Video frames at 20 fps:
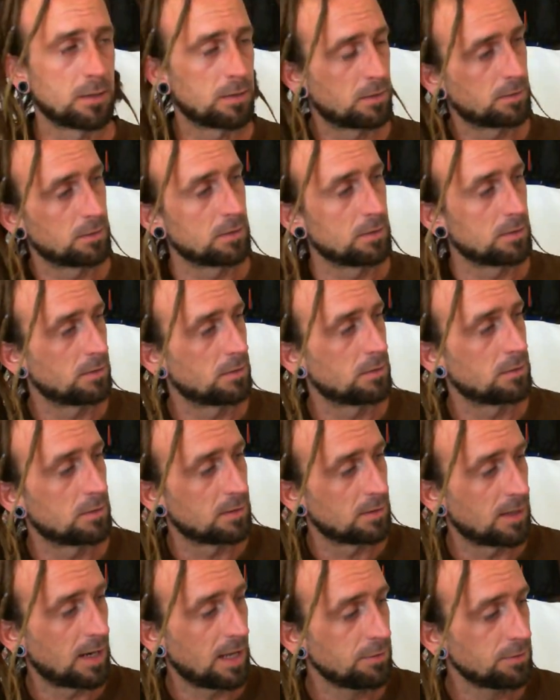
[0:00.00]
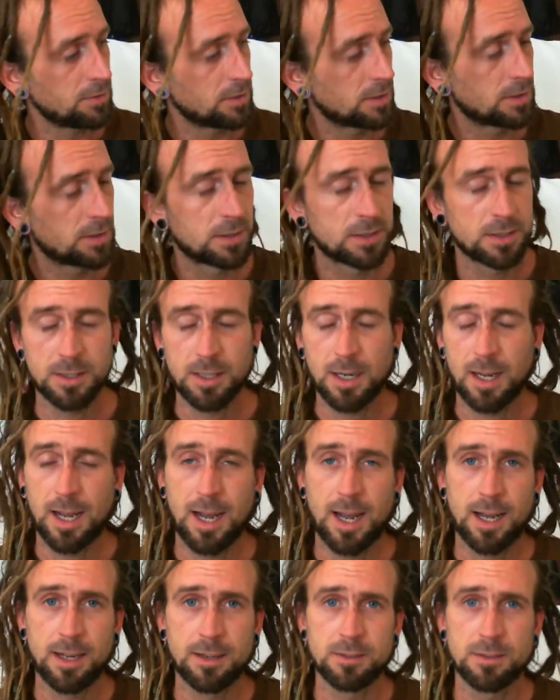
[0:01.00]
left, and
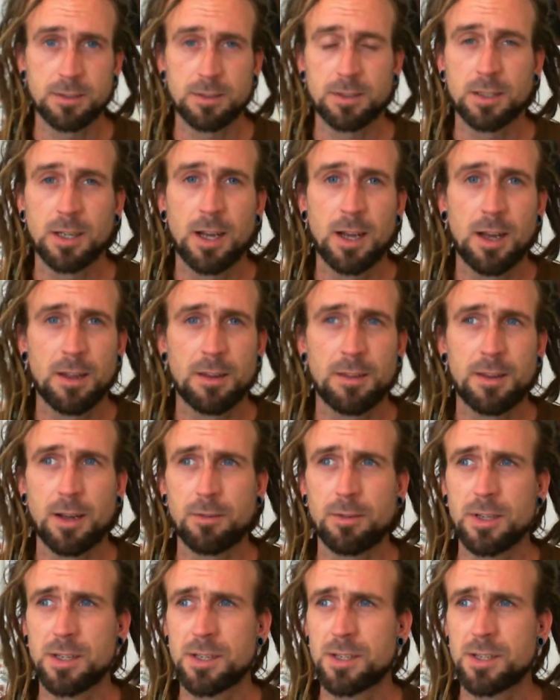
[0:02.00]
there is these